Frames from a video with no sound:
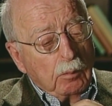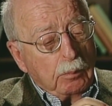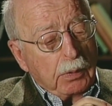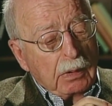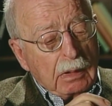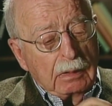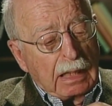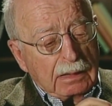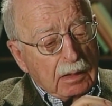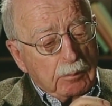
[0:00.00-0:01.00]
put,
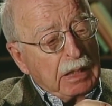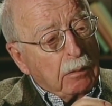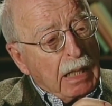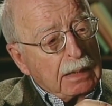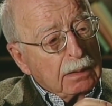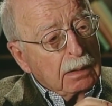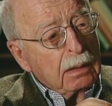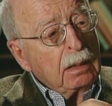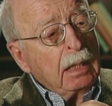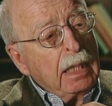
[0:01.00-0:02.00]
that's an amino
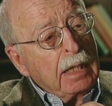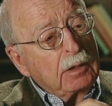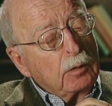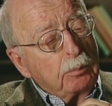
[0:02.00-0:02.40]
acid, is to